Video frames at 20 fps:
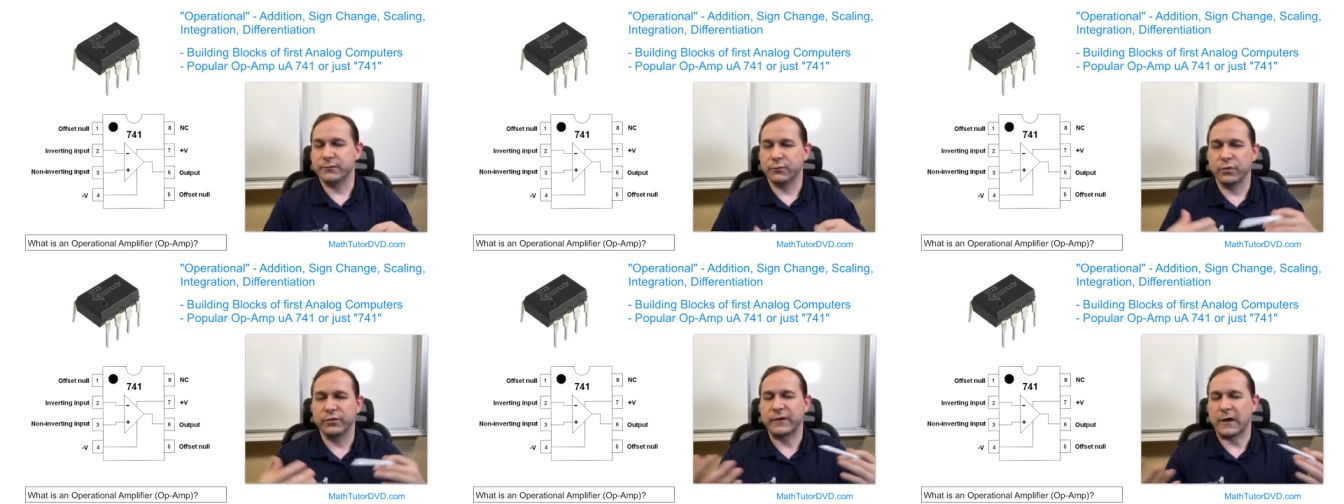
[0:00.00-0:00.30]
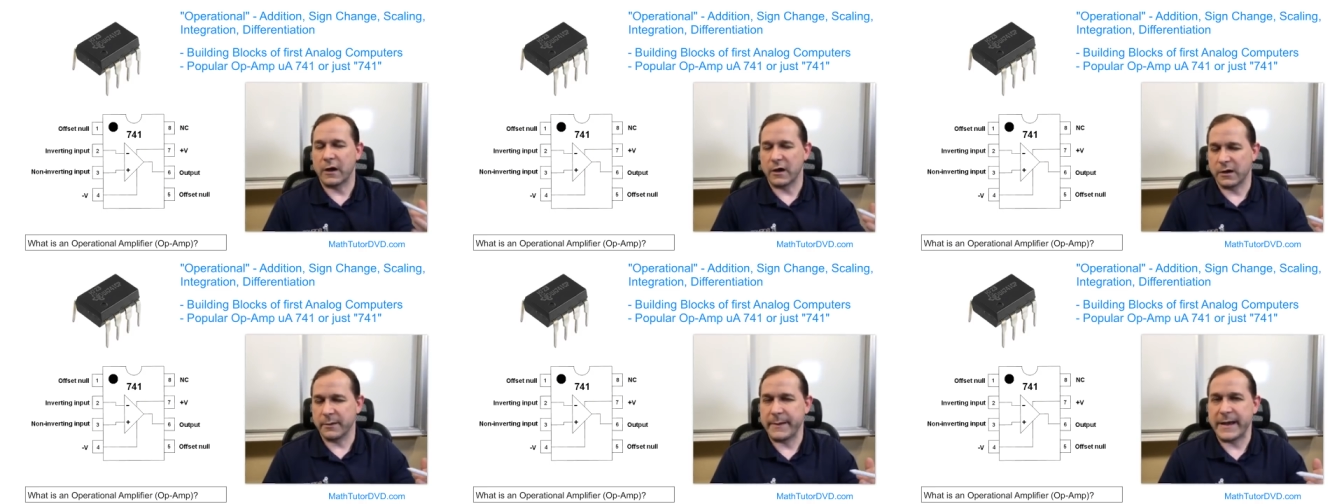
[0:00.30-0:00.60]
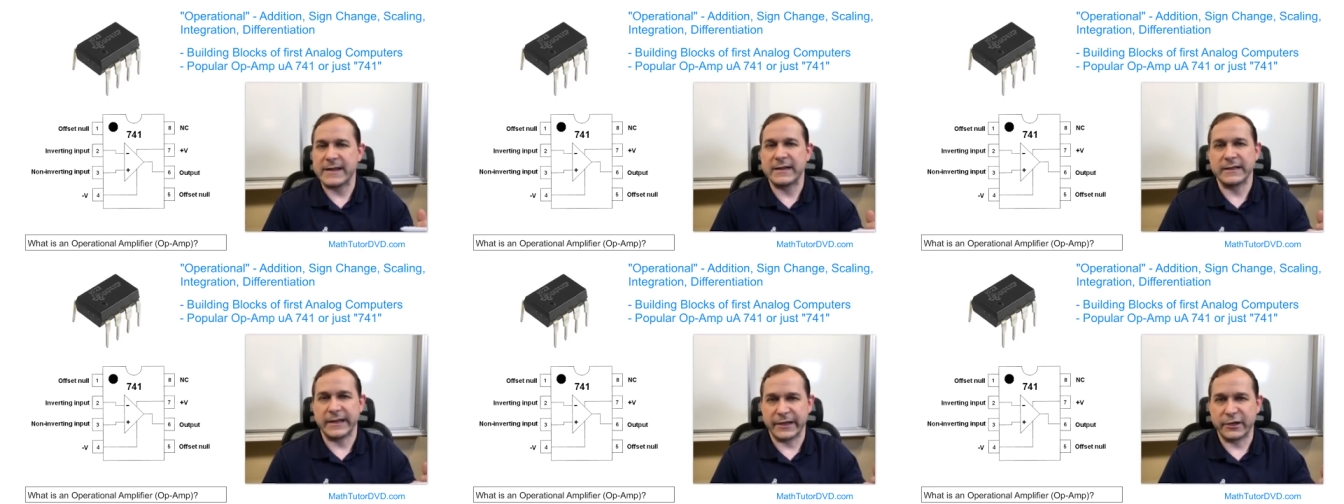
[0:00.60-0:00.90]
we'll talk
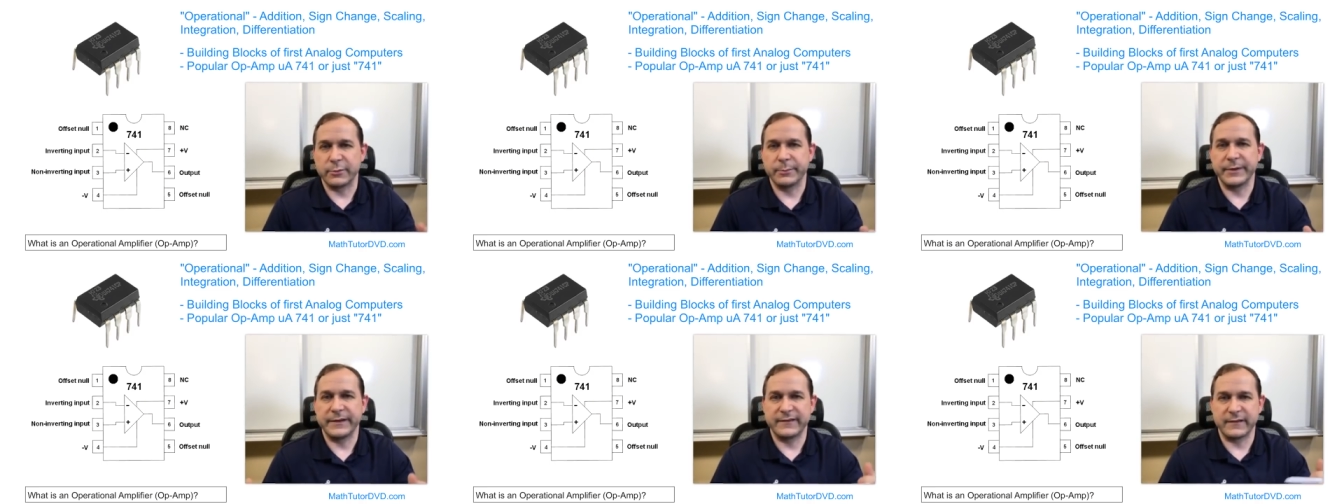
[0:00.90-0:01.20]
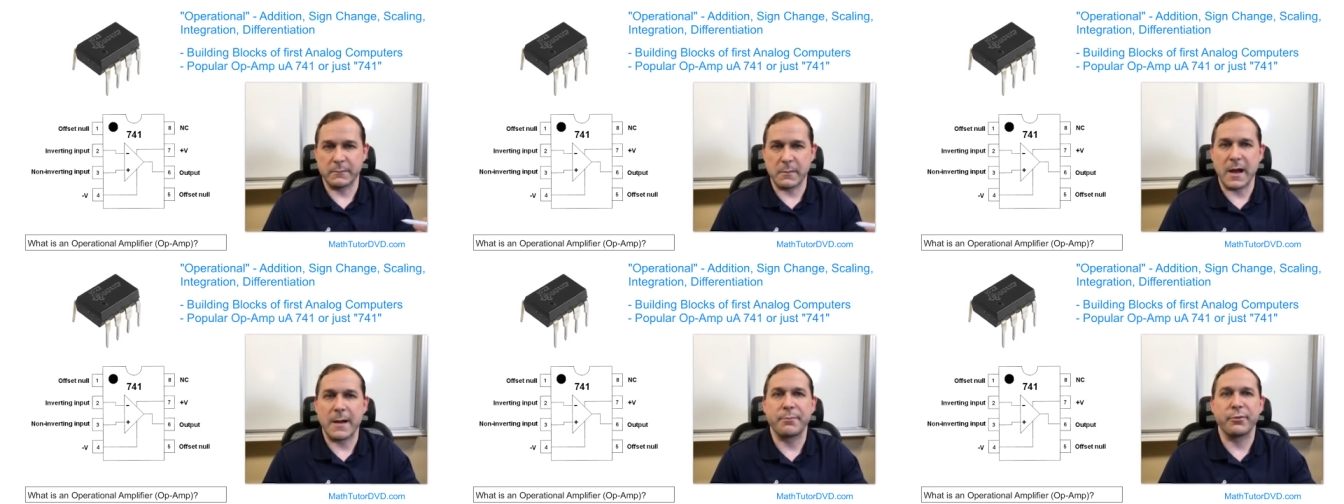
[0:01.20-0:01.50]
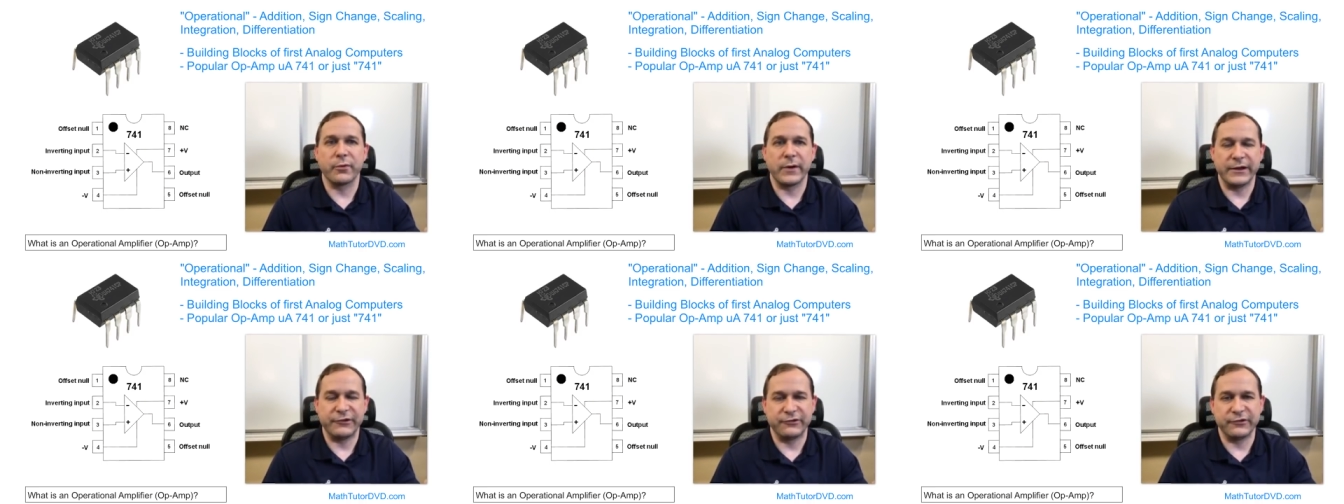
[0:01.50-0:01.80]
about it later, but some
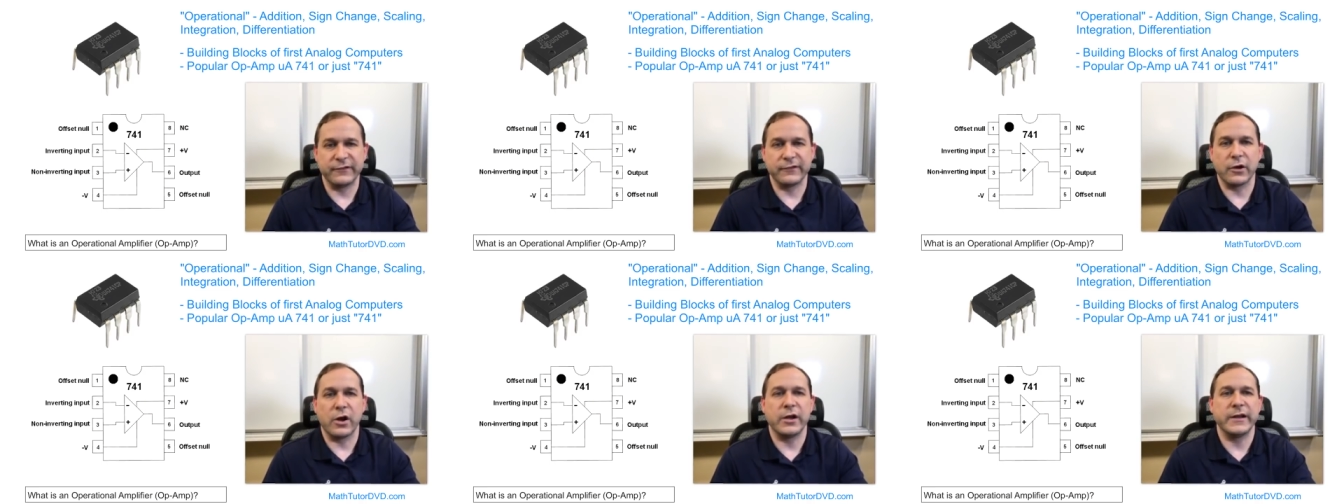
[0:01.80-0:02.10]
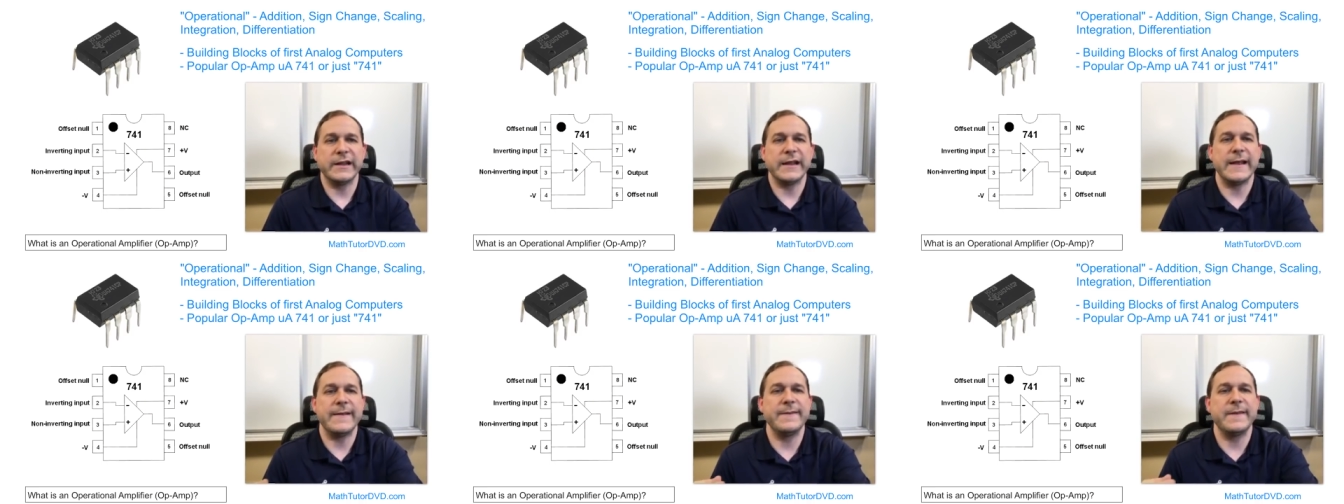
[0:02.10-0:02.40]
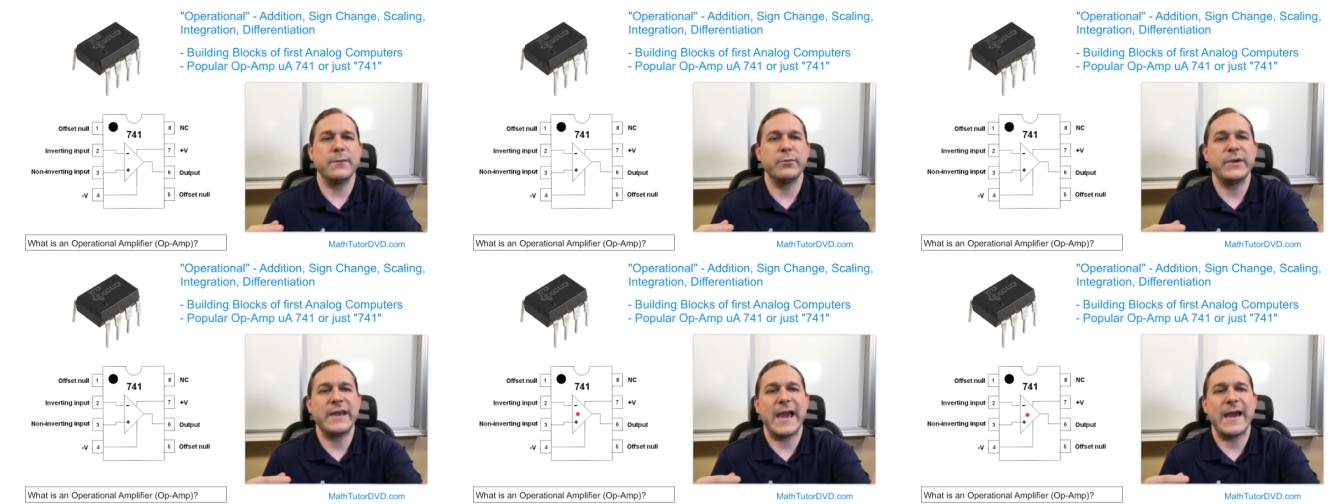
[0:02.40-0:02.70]
operations on it. And
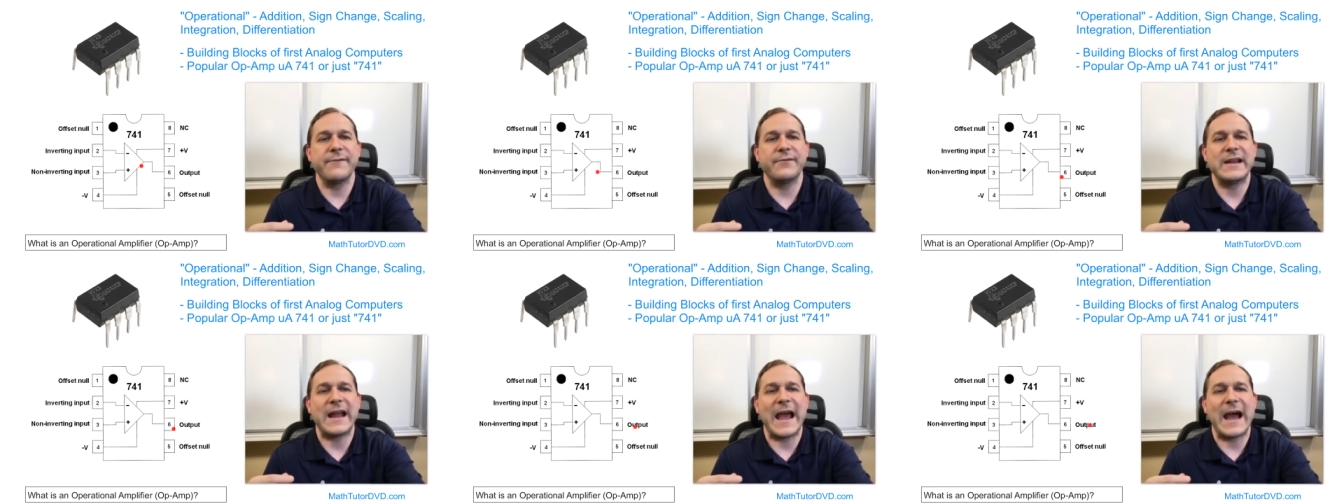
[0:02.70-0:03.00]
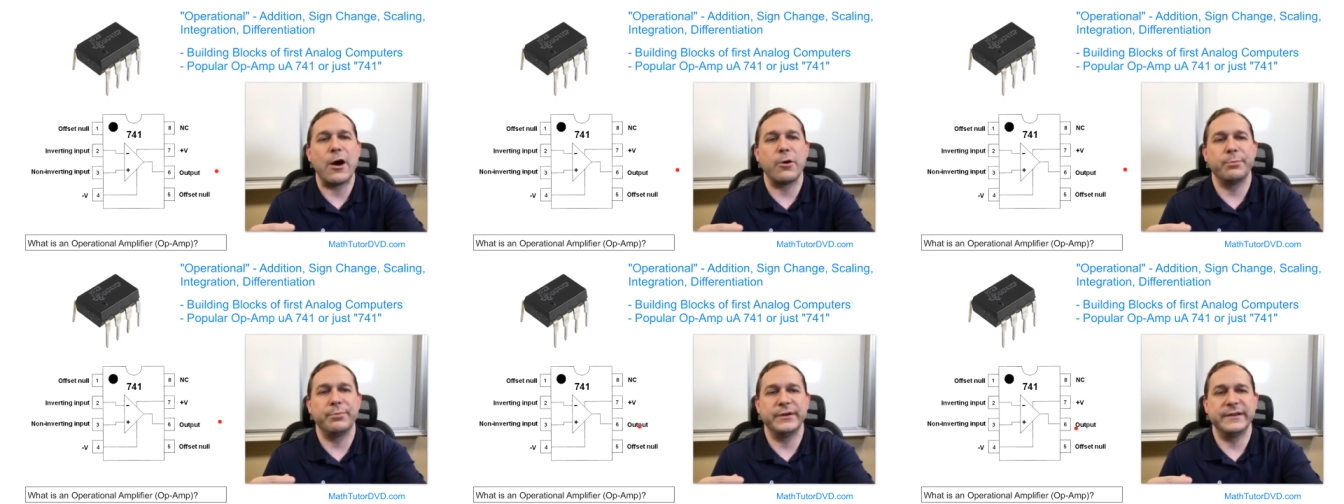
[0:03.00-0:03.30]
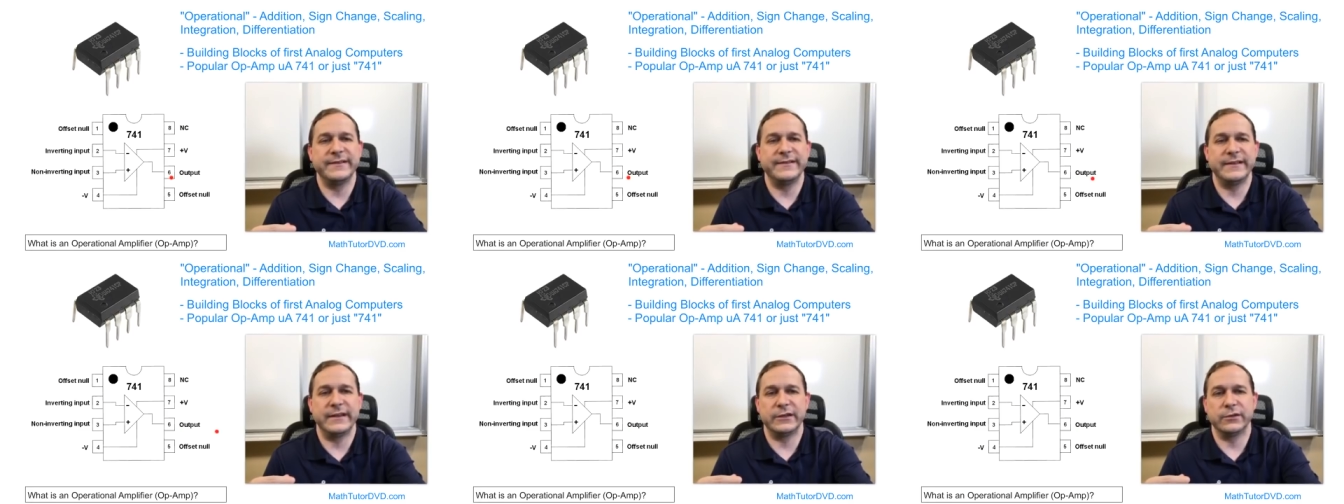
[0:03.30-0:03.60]
then we have an
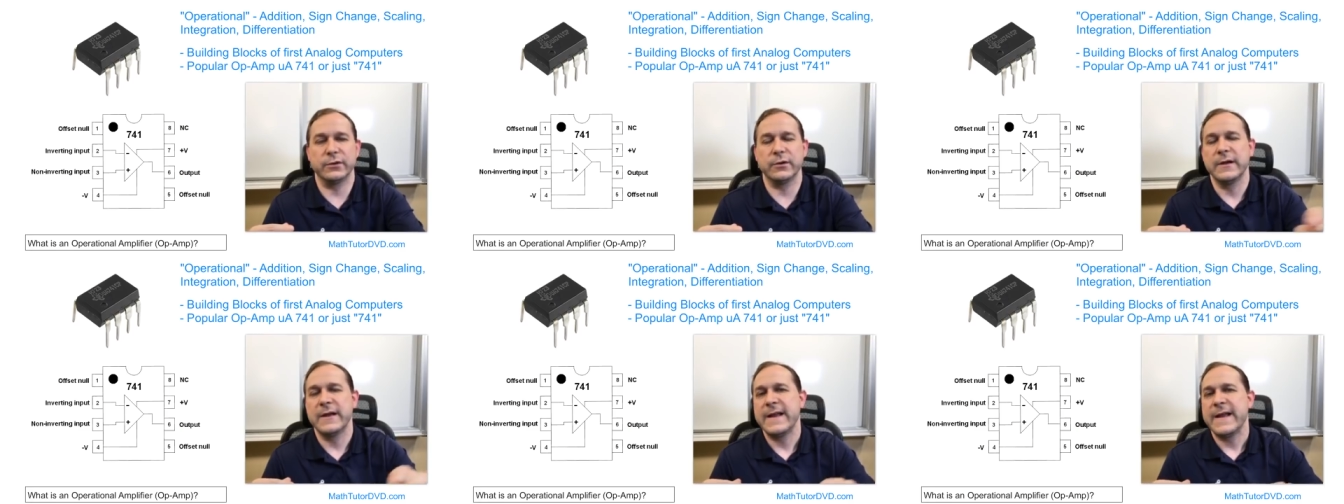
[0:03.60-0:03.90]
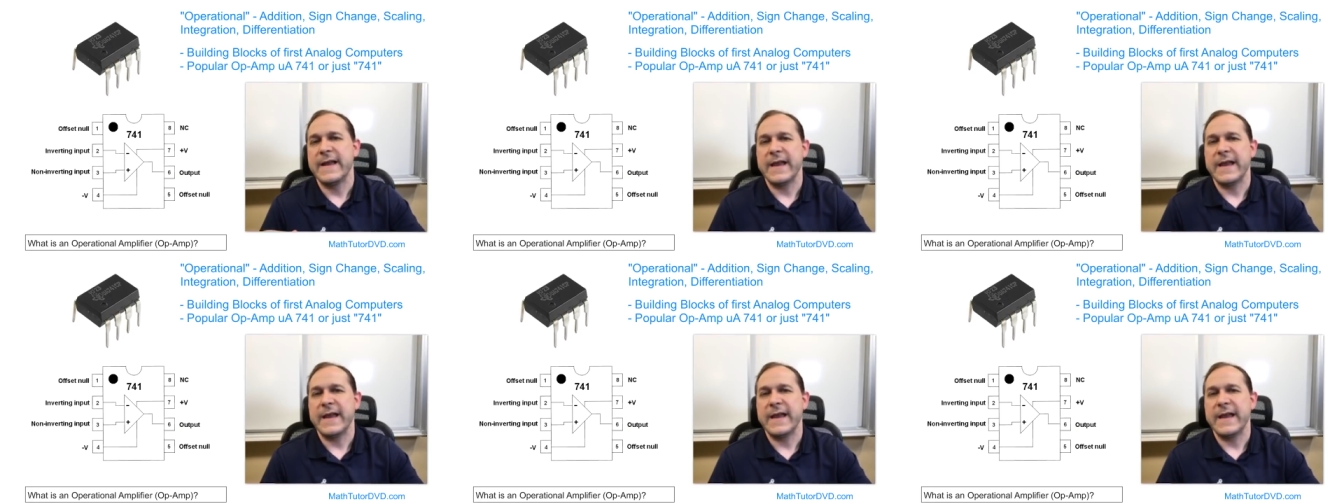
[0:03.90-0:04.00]
output signal.